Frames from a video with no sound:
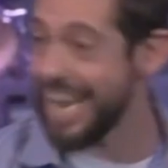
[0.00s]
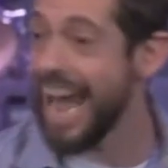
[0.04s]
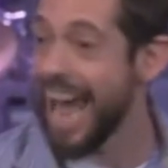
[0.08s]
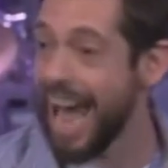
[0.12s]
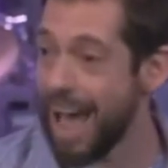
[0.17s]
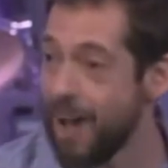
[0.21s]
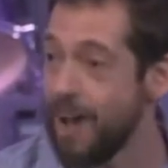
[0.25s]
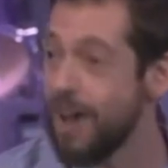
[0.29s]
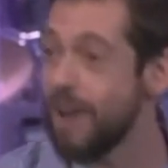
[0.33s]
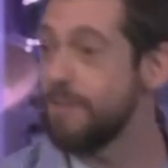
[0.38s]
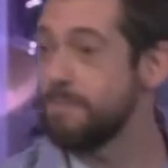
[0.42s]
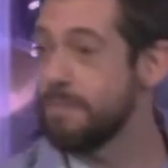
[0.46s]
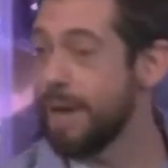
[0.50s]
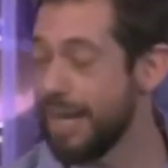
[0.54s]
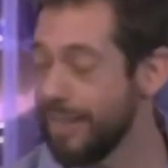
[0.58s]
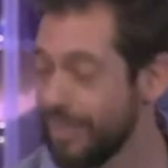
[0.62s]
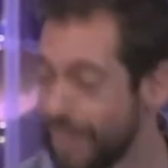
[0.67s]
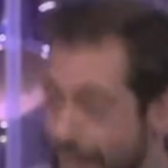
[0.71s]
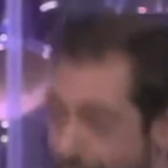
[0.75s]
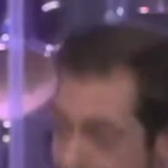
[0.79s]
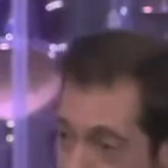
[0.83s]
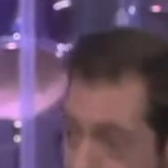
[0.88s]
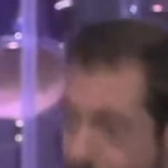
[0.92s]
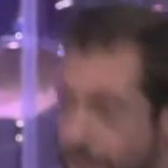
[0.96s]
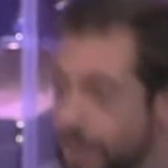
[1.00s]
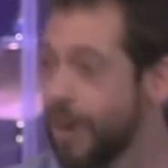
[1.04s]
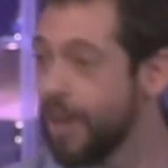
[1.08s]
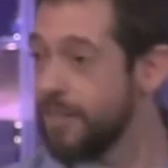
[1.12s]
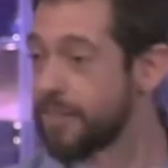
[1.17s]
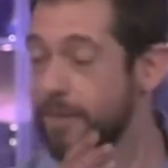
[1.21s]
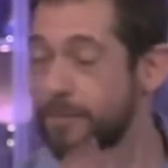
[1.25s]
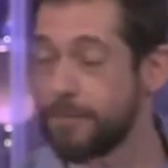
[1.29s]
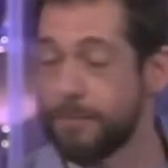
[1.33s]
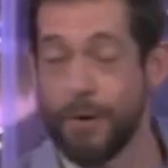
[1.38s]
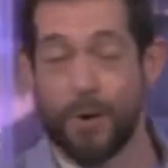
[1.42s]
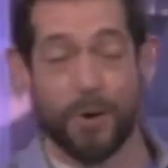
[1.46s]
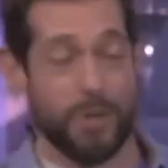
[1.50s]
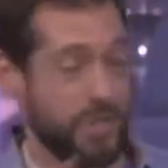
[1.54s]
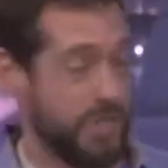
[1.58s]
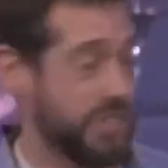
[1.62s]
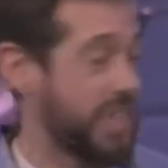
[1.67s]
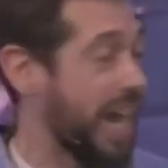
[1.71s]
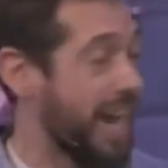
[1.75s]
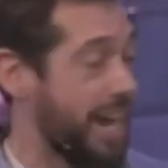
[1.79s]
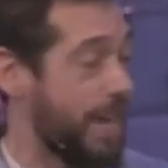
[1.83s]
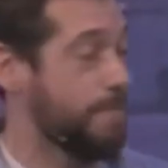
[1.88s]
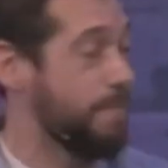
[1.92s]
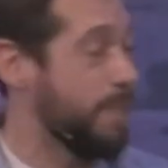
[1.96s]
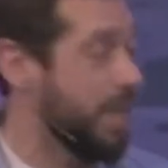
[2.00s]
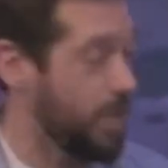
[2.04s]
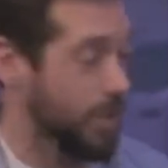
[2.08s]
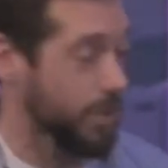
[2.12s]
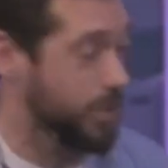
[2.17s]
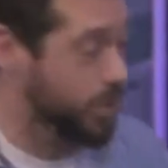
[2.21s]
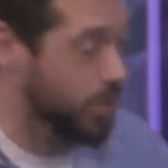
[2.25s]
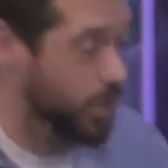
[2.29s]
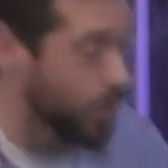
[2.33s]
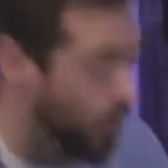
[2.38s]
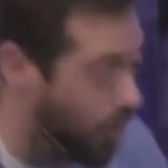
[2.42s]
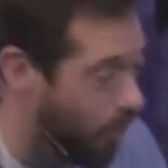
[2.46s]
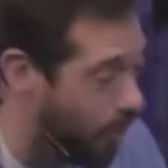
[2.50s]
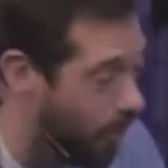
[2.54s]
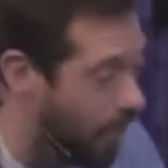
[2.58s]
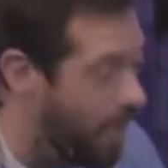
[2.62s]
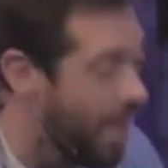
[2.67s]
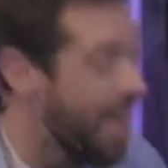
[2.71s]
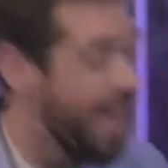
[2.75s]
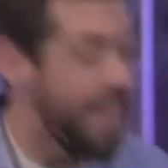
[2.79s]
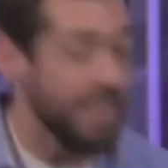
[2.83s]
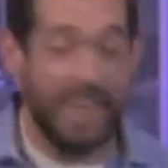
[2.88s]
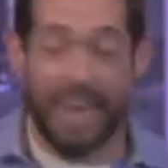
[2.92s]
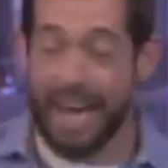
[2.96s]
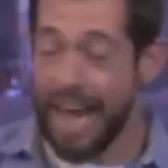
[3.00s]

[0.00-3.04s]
out of my locker on the first day of middle school that